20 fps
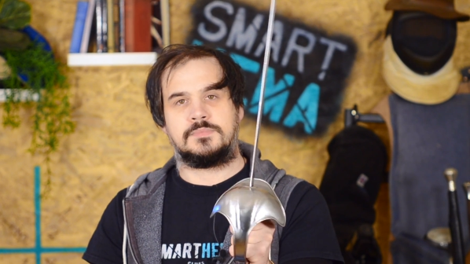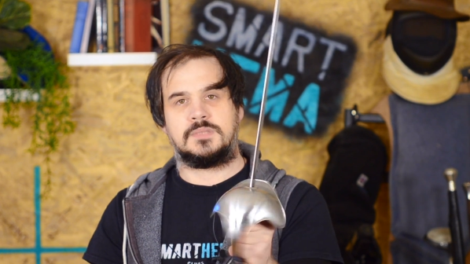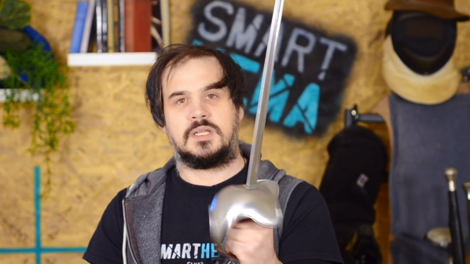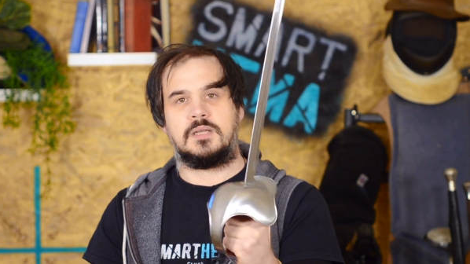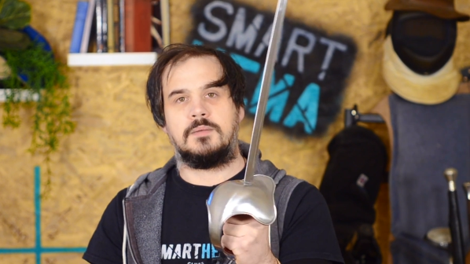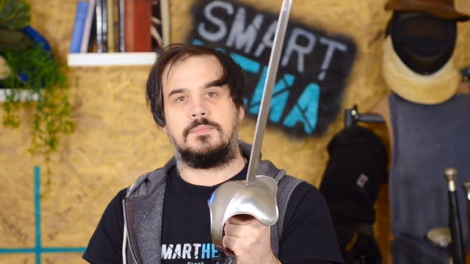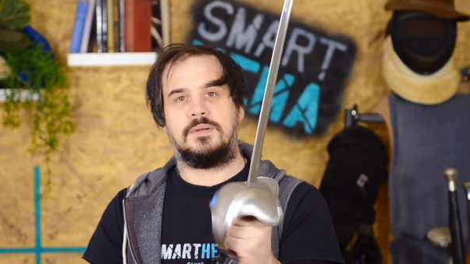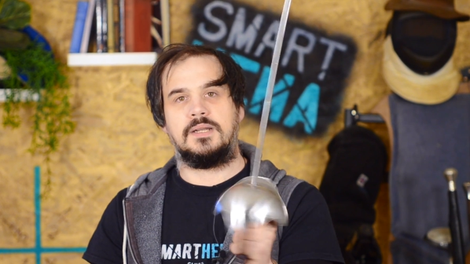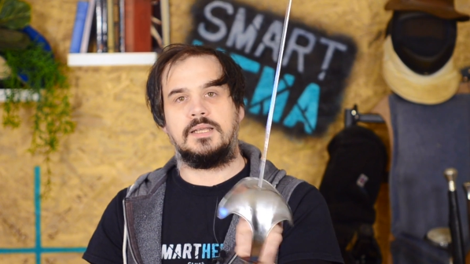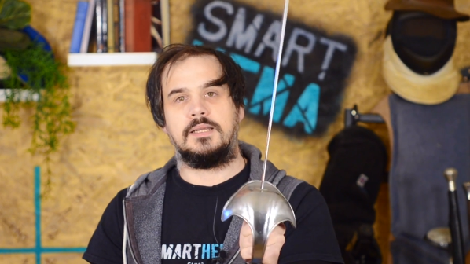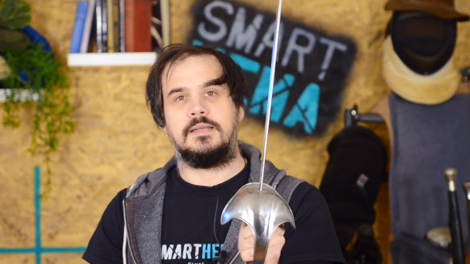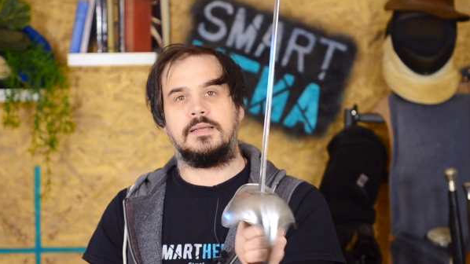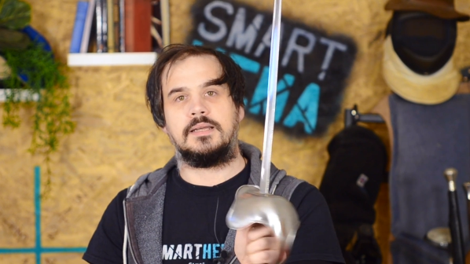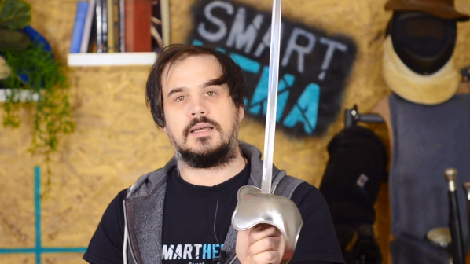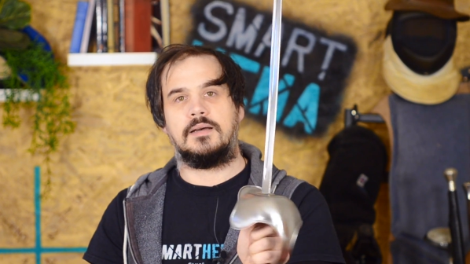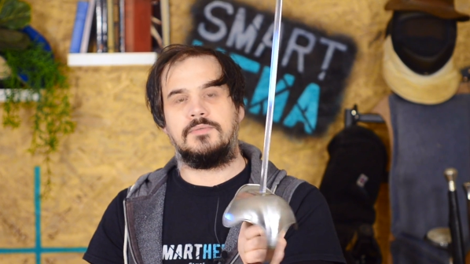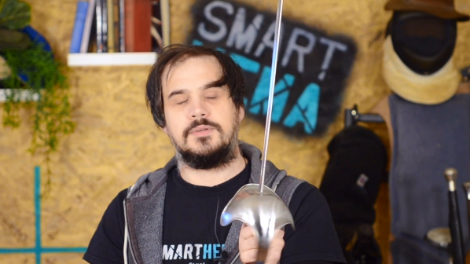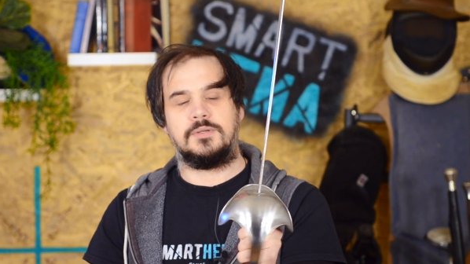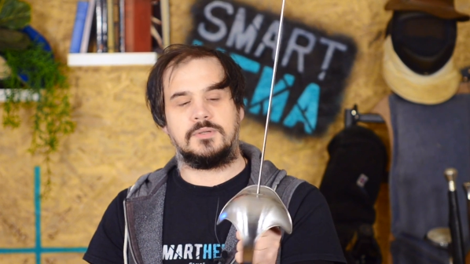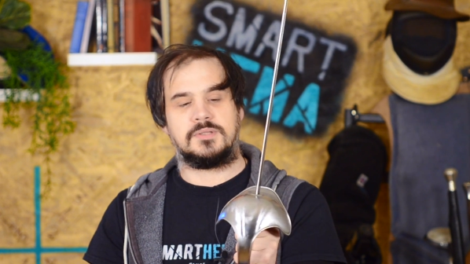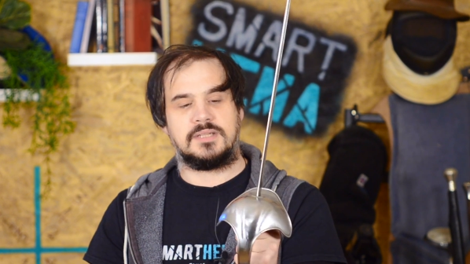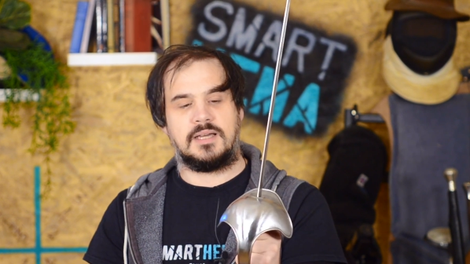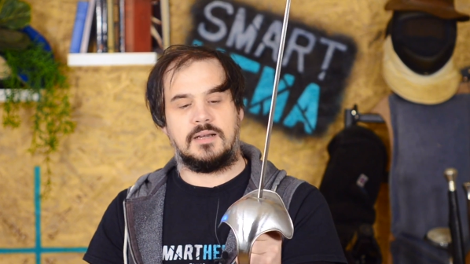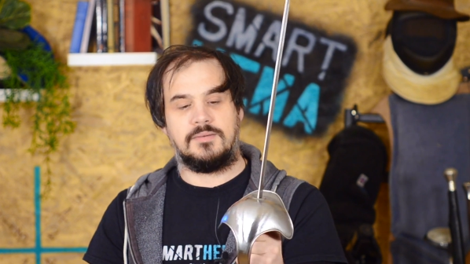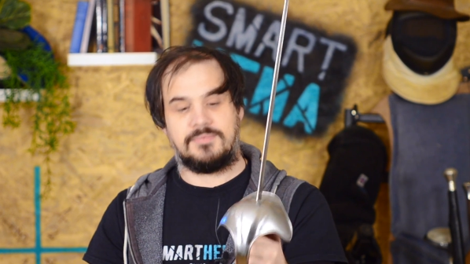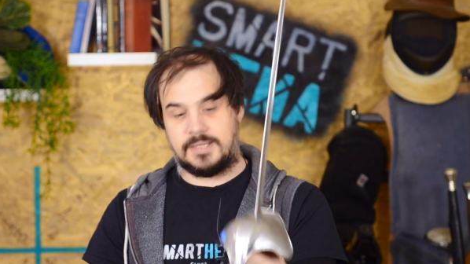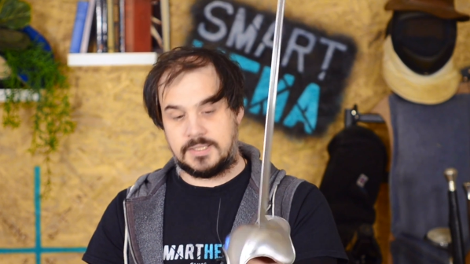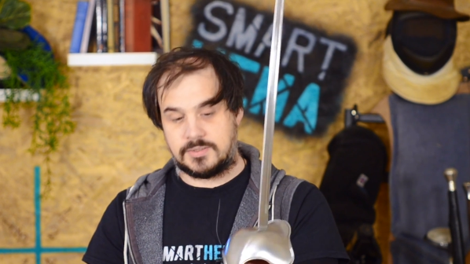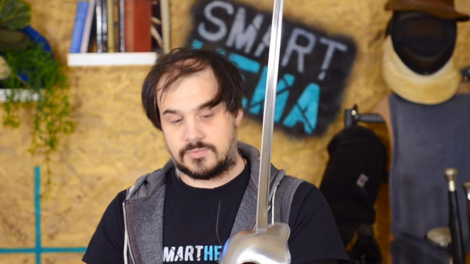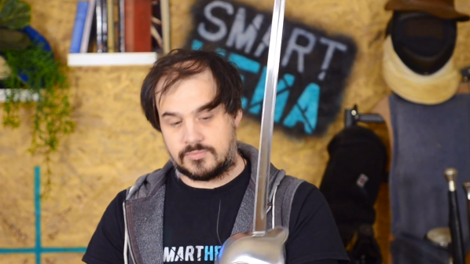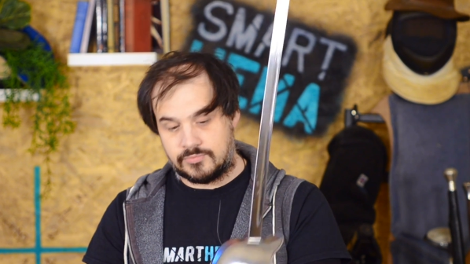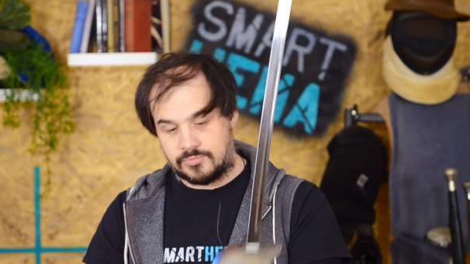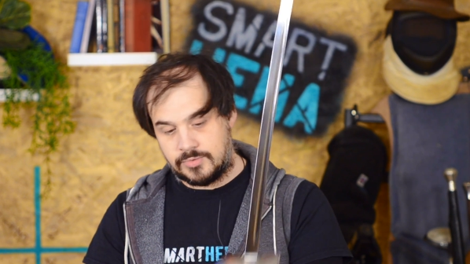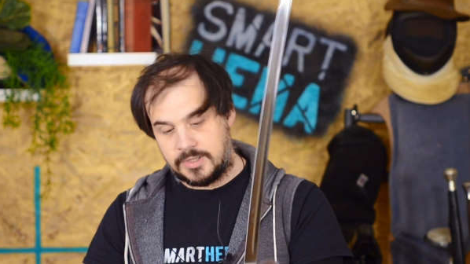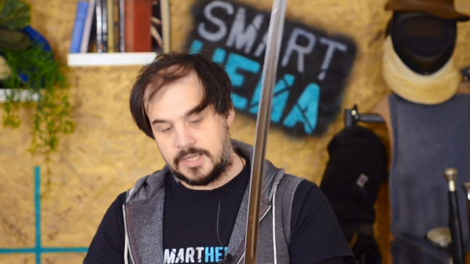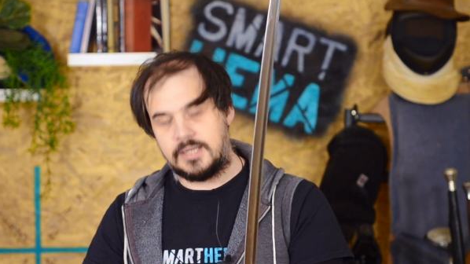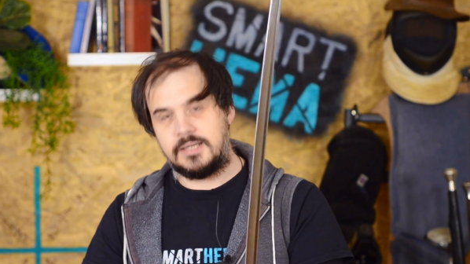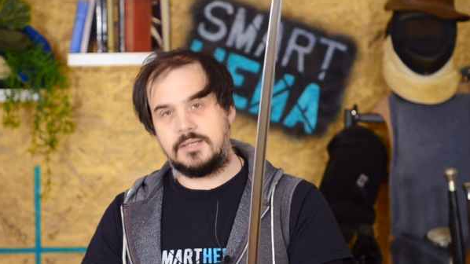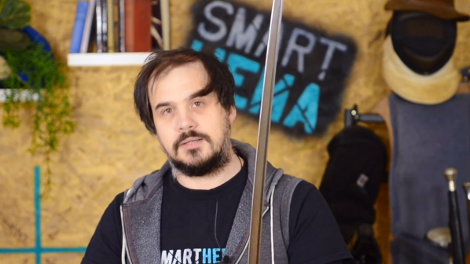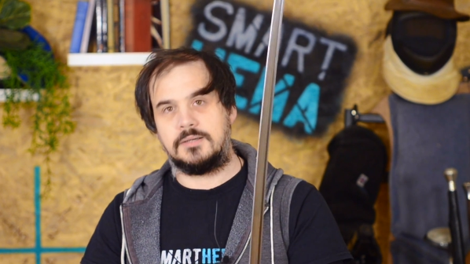completely cover yourself. It's
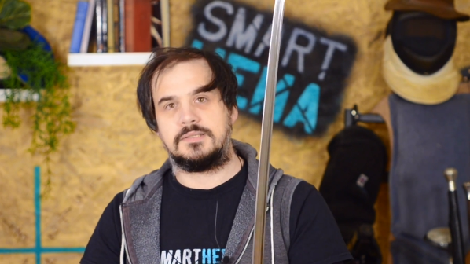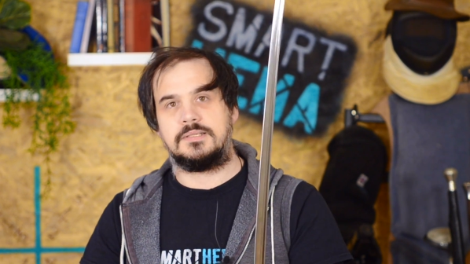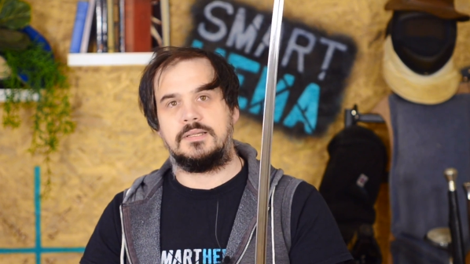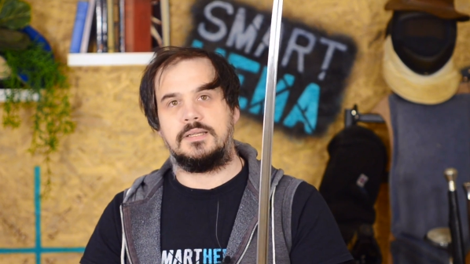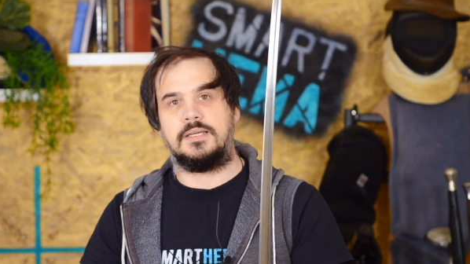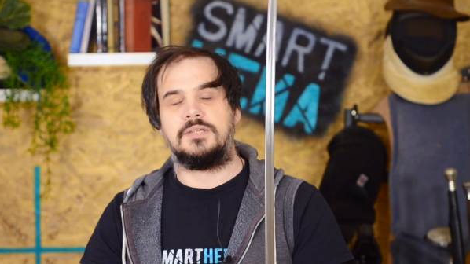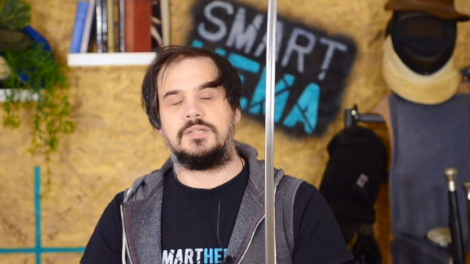really not an